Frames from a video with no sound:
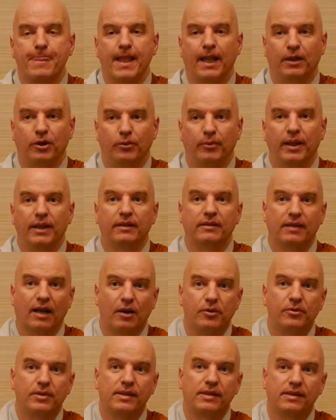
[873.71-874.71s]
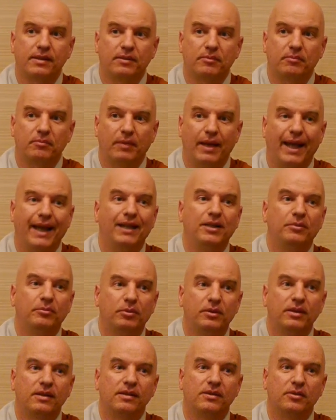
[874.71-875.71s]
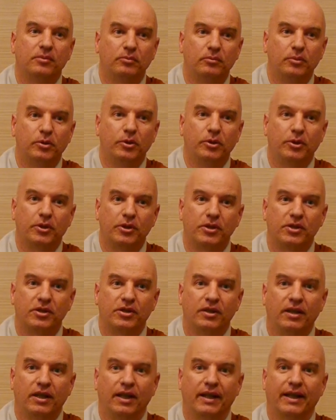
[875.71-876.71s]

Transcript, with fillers: And the way Taoism and Buddhism merged